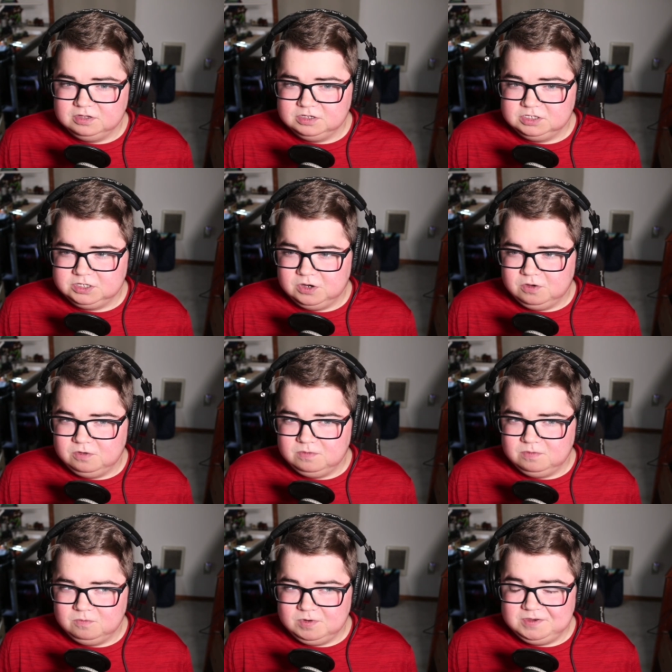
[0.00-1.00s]
So,
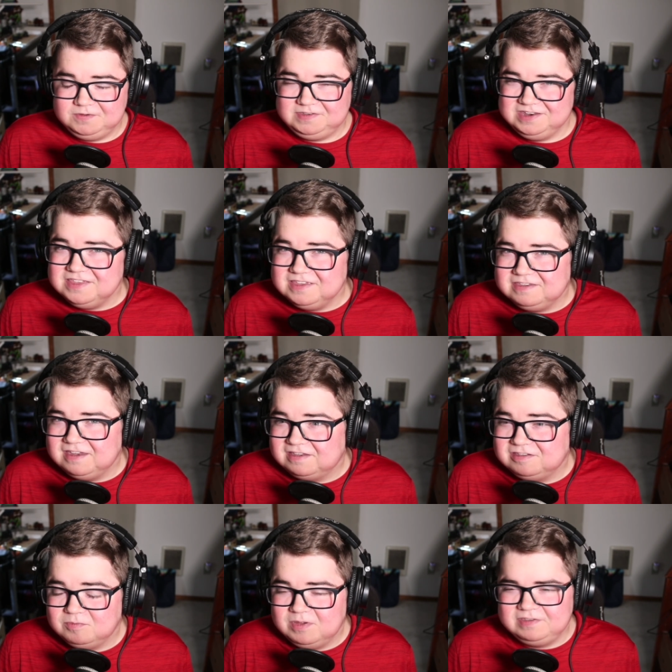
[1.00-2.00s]
when you see these nests,
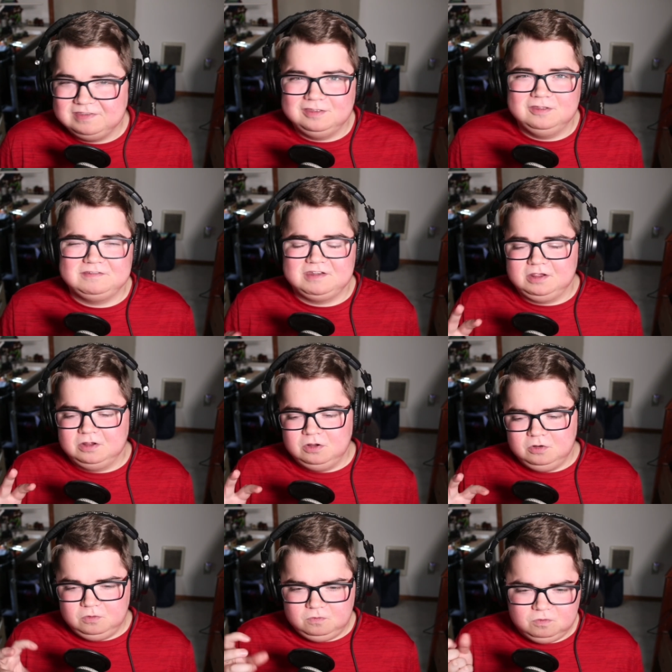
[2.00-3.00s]
it basically looks like
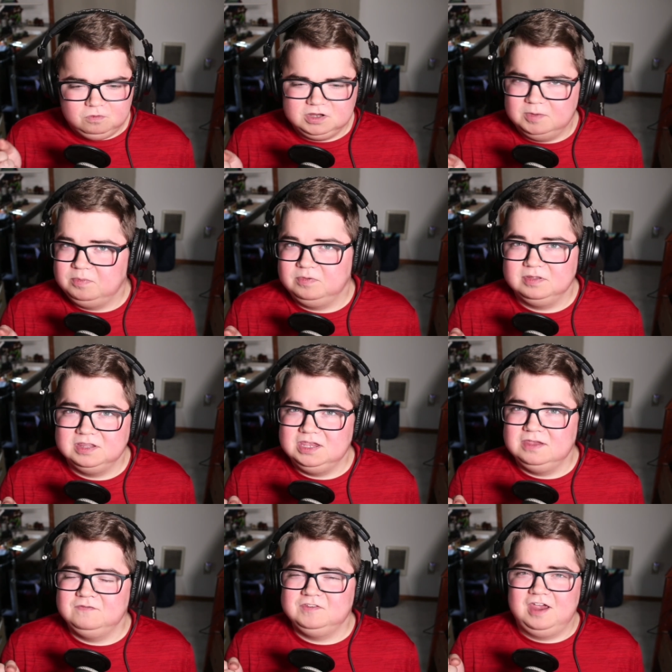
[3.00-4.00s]
rolled up
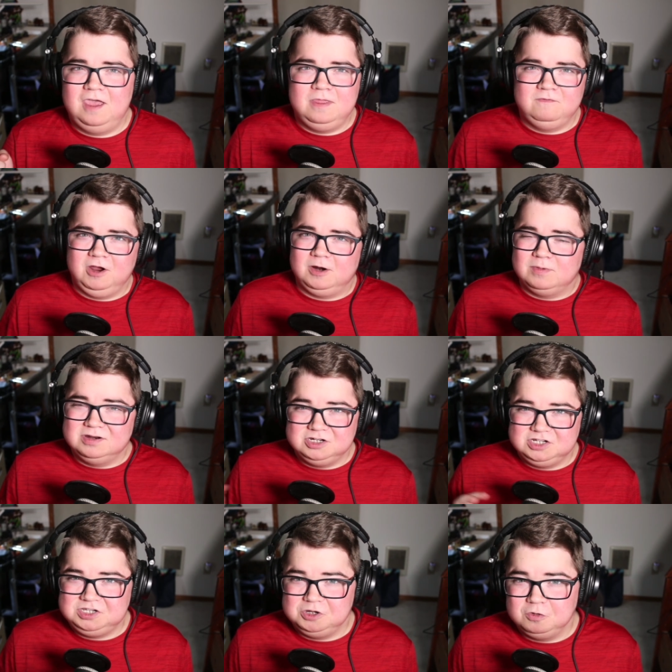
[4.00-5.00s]
leaves, and they've got a bunch of
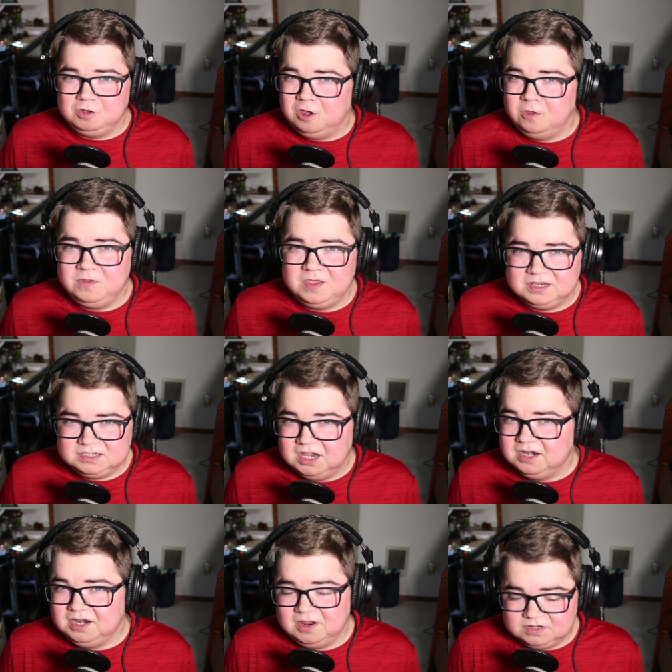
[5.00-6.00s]
silk on the inside
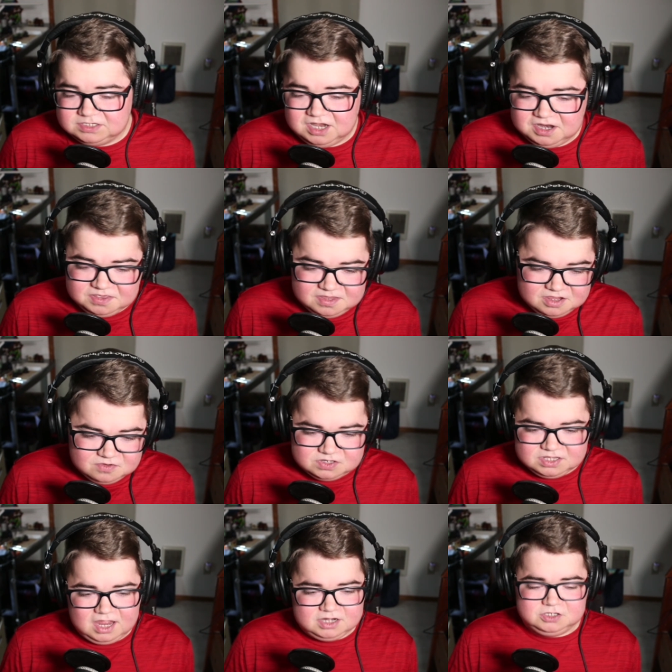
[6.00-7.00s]
and outside, and they use
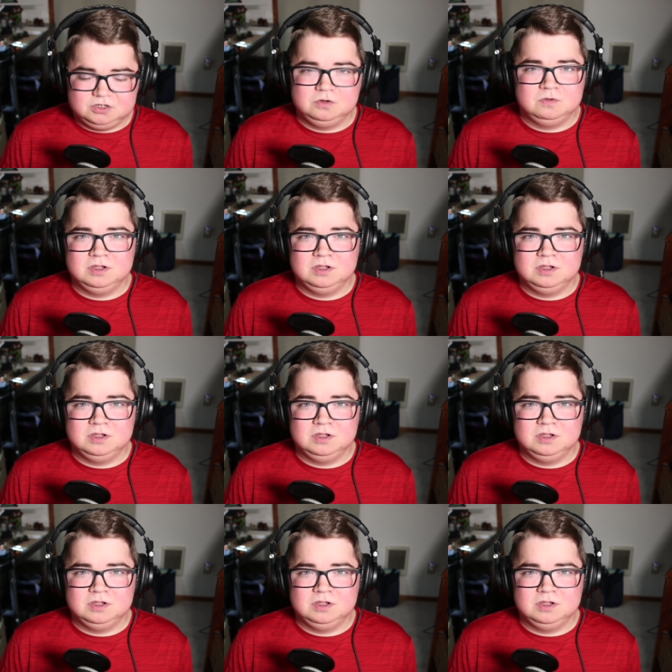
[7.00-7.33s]
that to